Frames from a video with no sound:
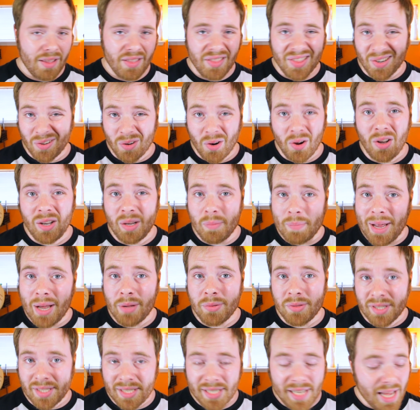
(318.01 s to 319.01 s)
they're all
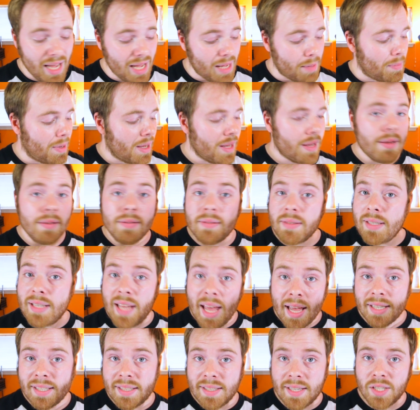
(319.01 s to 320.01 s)
about the same,
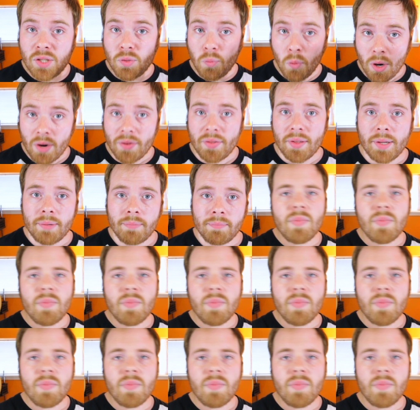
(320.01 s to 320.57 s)
yes, it's worth it.